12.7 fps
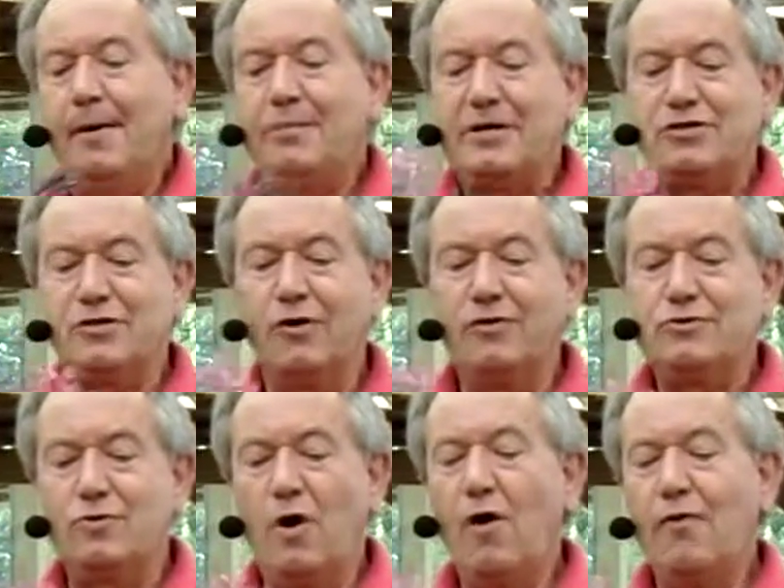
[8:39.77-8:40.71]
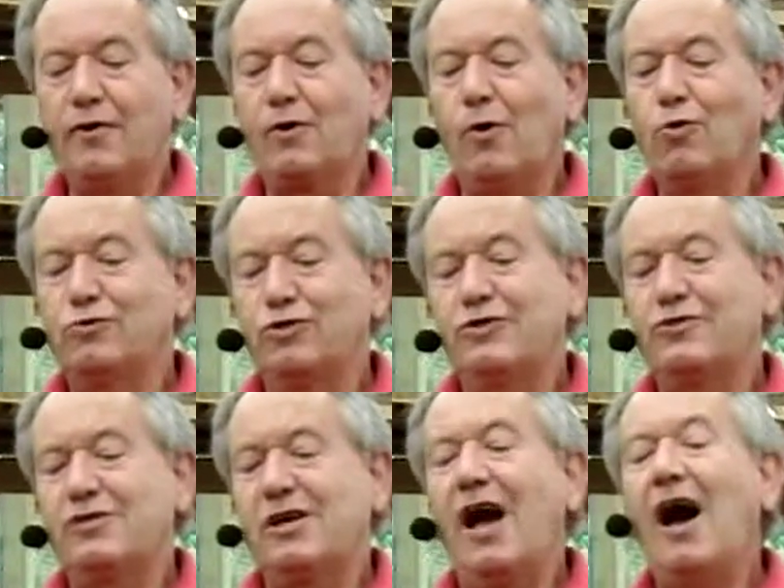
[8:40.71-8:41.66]
but it's got this rather
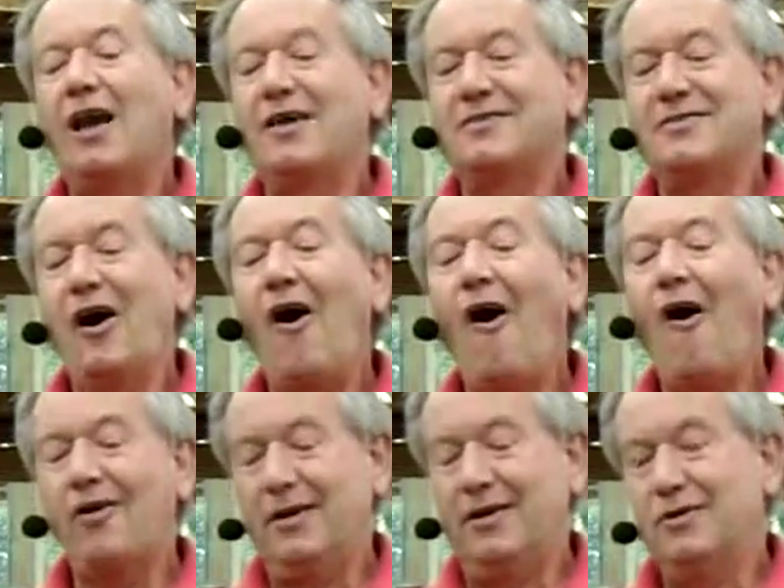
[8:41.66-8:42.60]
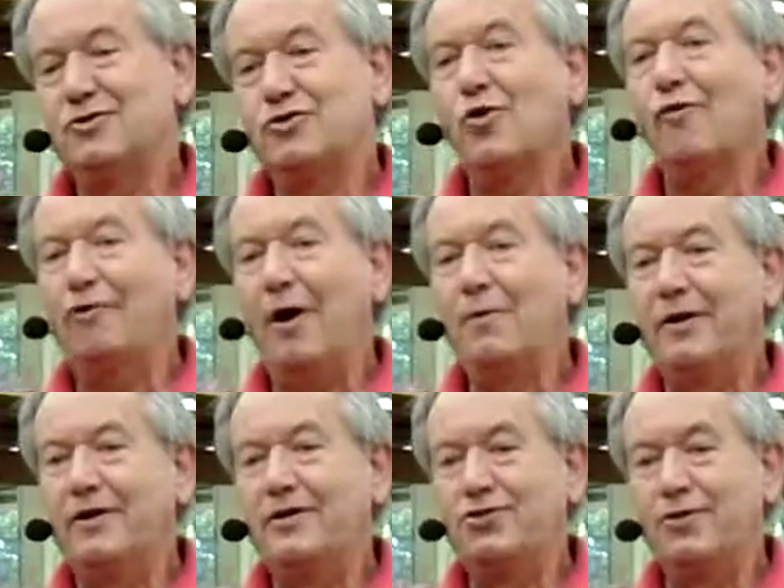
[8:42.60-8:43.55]
gorgeous coloured dark sort of
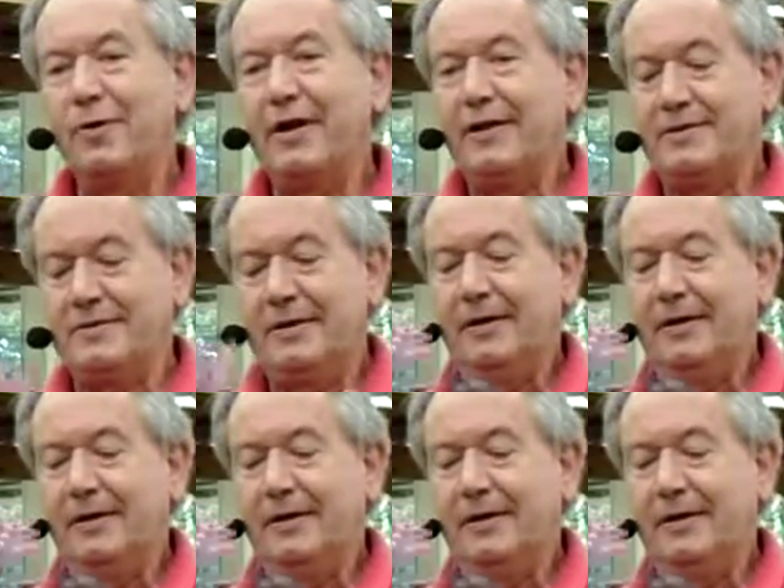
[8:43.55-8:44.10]
foliage to it.